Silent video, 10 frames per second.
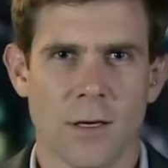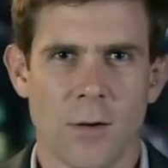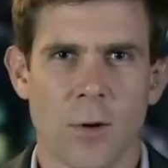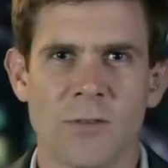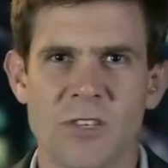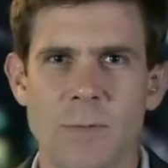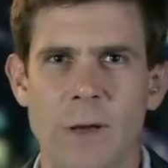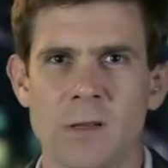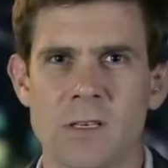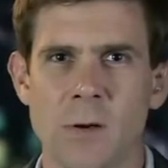Well, I've just
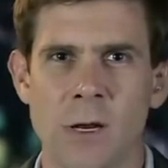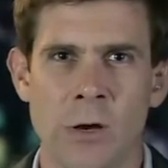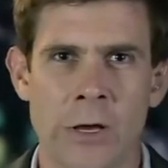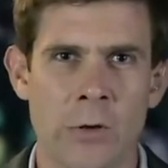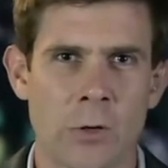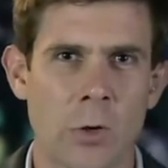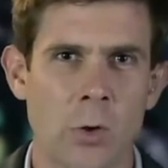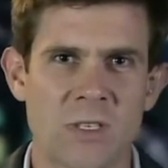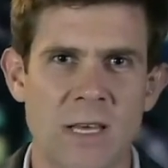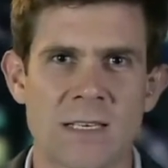spoken to a lawyer who
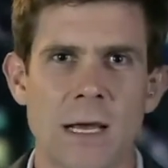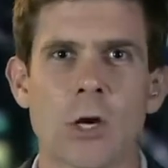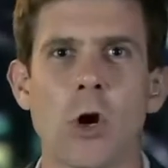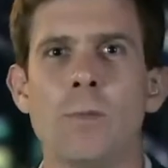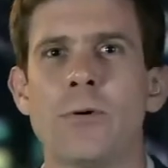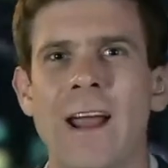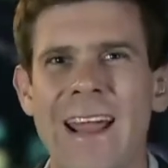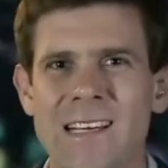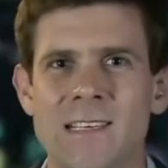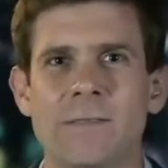calls this a
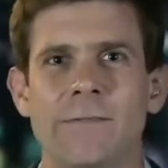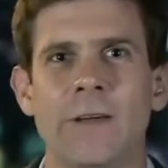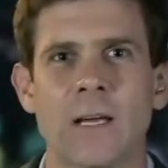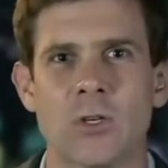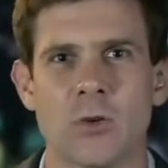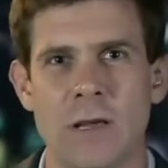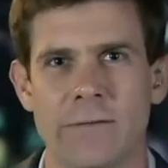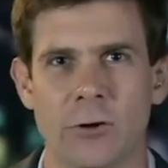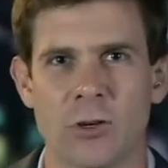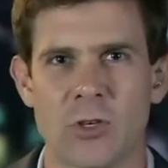comprehensive victory
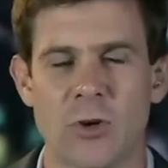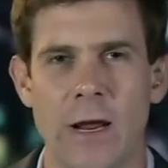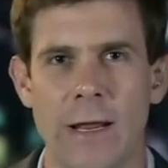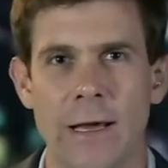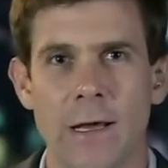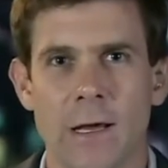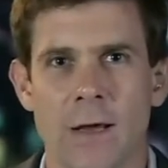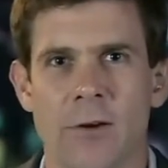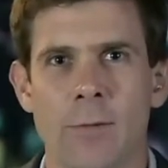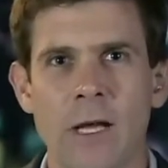for Australia.
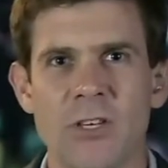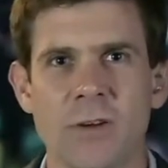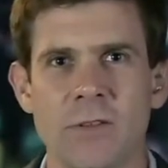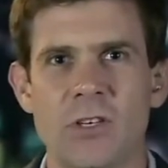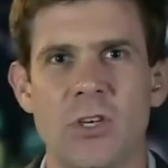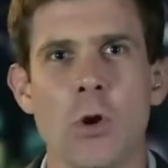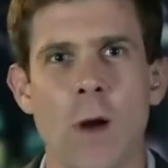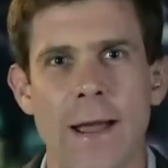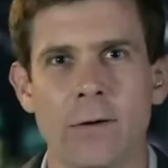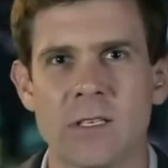For much of the
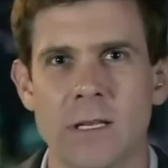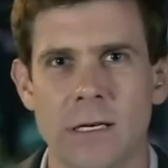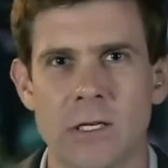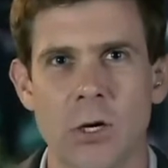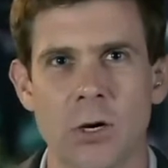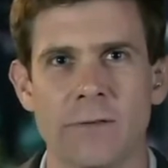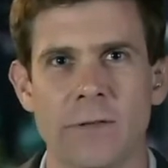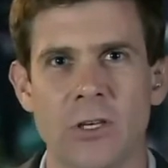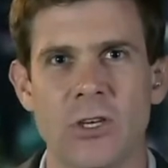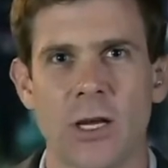2 hours that it took
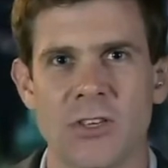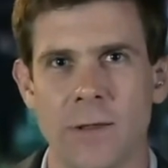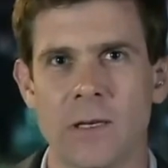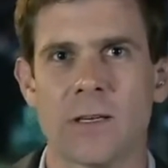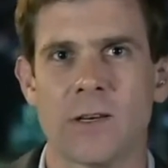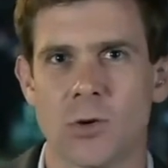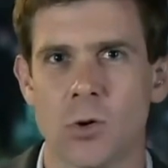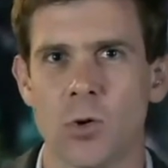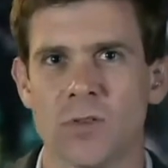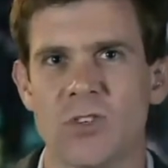for the judge at the International Court of